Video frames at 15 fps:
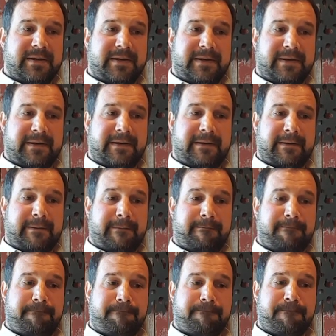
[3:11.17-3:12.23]

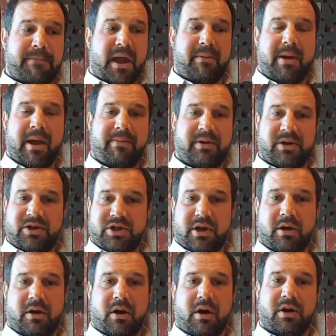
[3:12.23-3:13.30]
I'm happy to
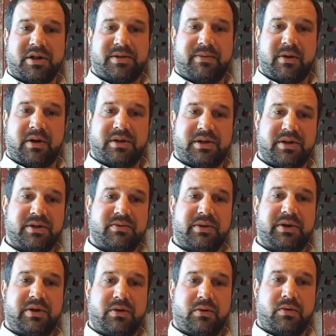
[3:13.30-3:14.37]
share our experiences
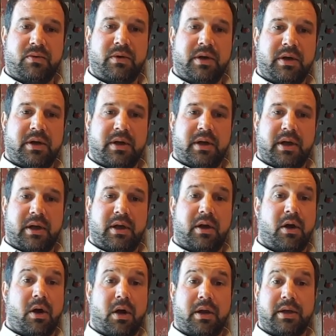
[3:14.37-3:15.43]
with you
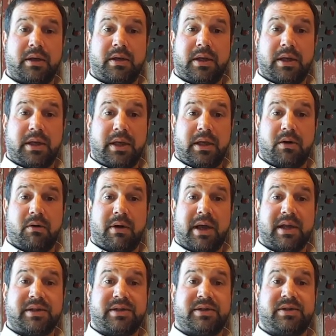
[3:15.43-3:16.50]
on
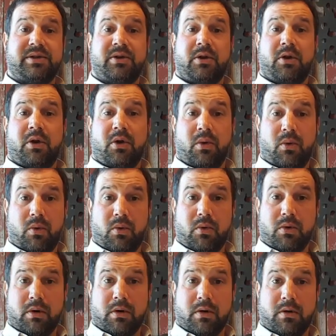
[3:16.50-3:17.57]
EOS
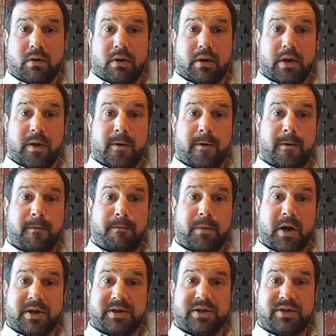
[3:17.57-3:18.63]
or
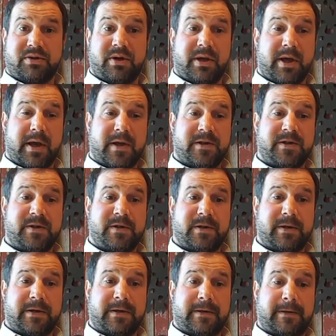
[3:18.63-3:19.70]
process triage.
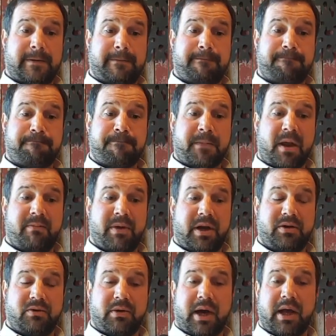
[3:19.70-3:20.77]
But I
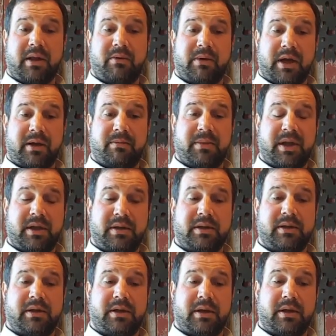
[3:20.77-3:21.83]
do highly
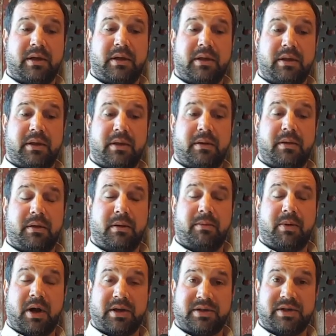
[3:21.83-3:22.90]
recommend the
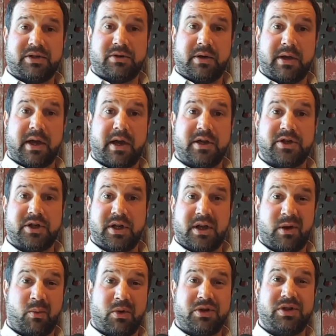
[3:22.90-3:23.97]
process triage, and I
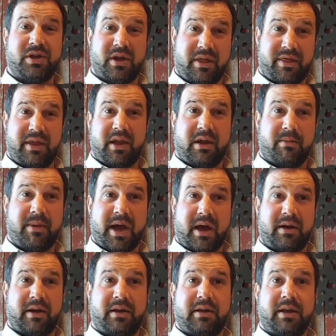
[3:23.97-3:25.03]
want you to think about
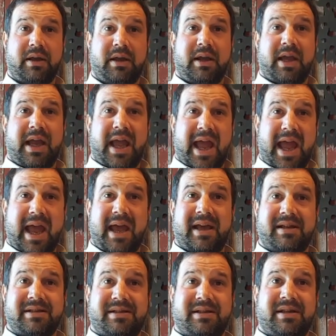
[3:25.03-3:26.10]
it
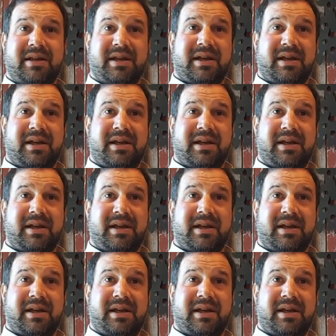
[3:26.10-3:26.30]
as